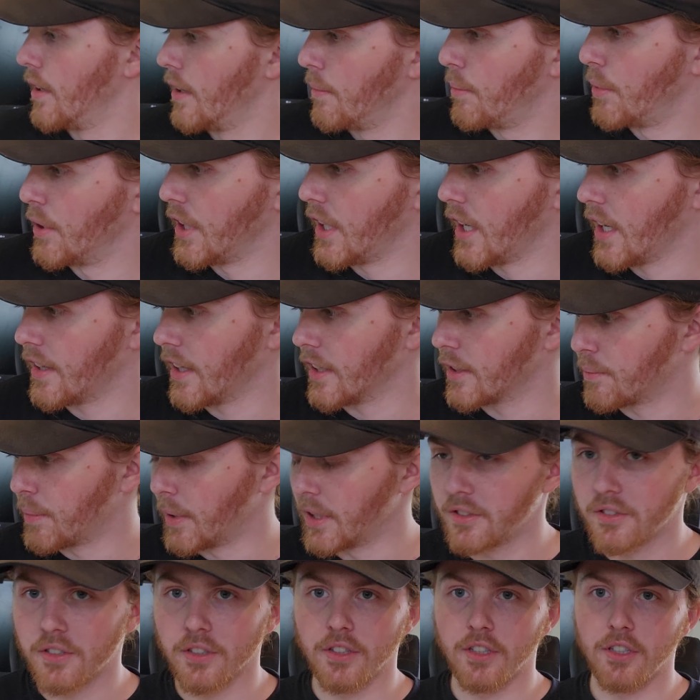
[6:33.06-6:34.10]
yeah, that's
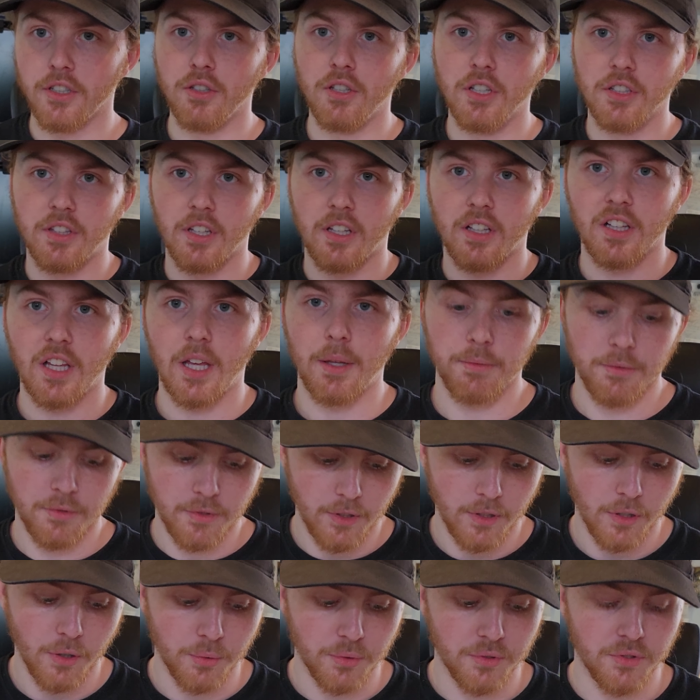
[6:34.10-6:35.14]
basically. And then you get the clamps for
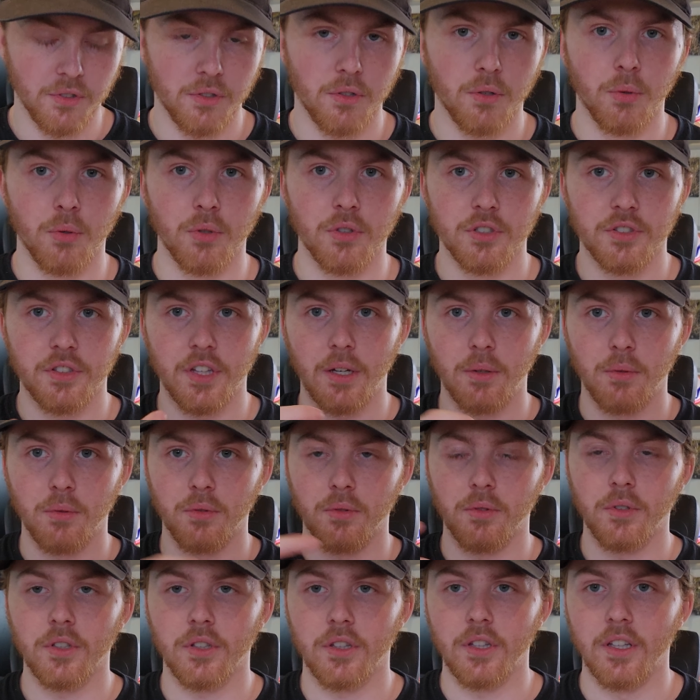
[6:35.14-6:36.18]
the hoses, of course. That
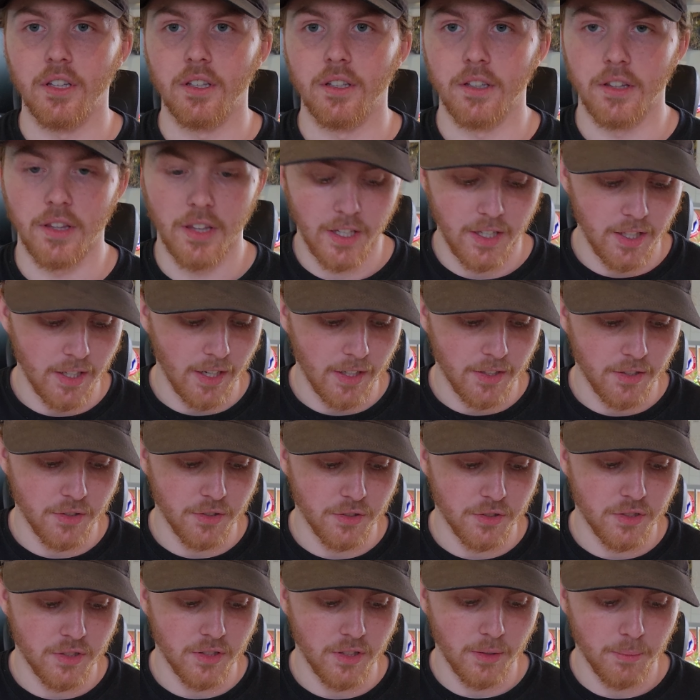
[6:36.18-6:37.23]
will the
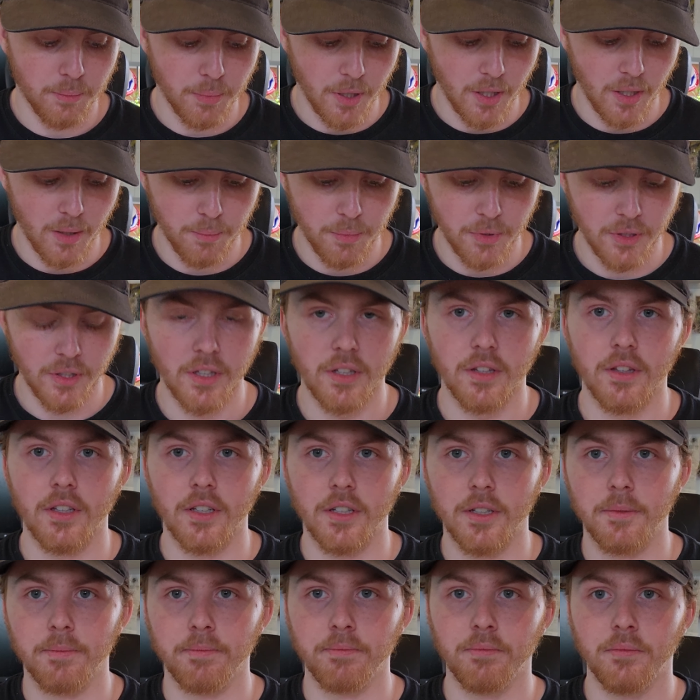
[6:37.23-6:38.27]
connectors to the pump, and then
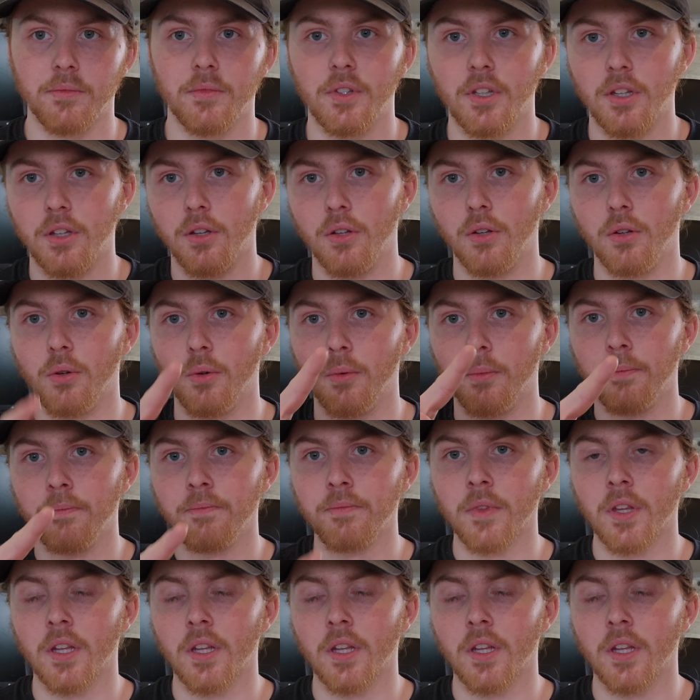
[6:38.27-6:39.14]
the little